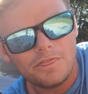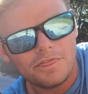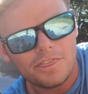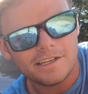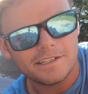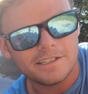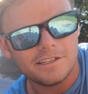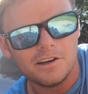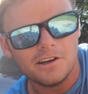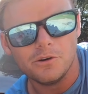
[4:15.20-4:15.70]

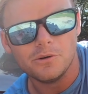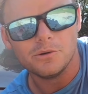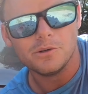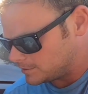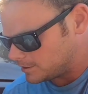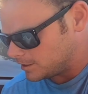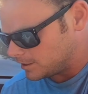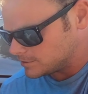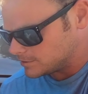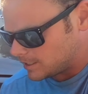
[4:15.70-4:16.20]
thing to note, it
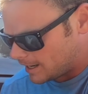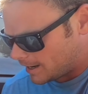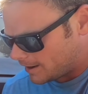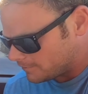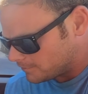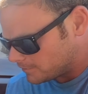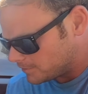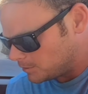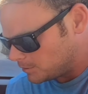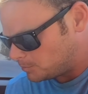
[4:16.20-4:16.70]
does
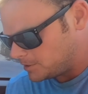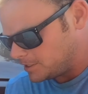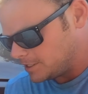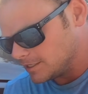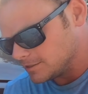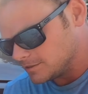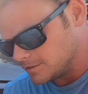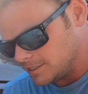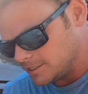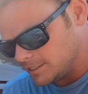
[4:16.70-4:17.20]
have the
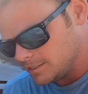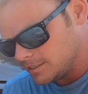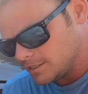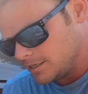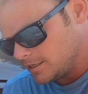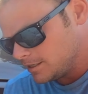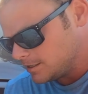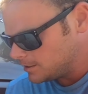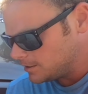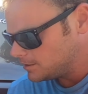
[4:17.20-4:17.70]
PSE,
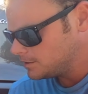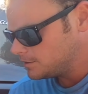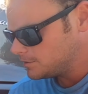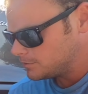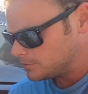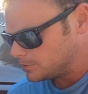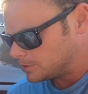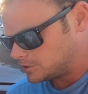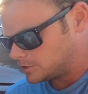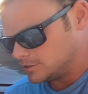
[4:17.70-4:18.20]

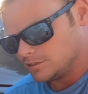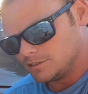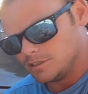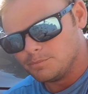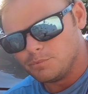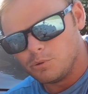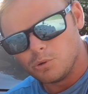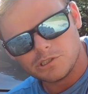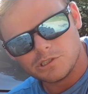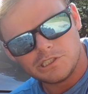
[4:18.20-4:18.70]
which is the
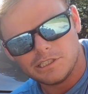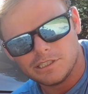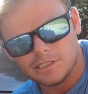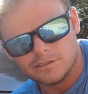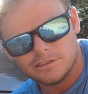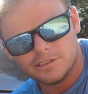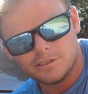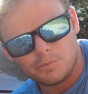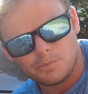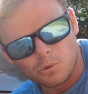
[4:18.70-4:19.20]
Porsche
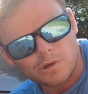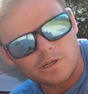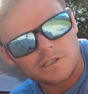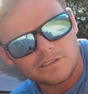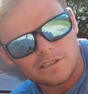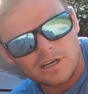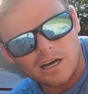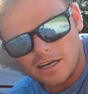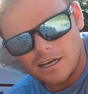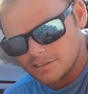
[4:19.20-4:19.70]
Sport
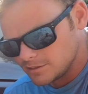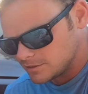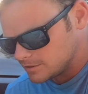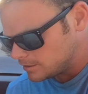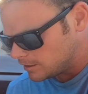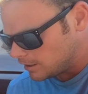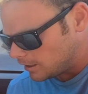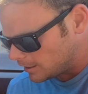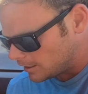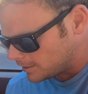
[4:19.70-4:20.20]
exhaust
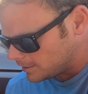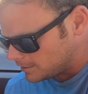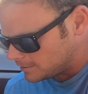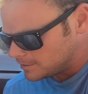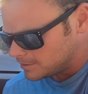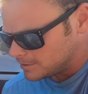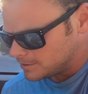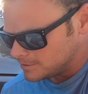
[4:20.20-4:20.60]
on it.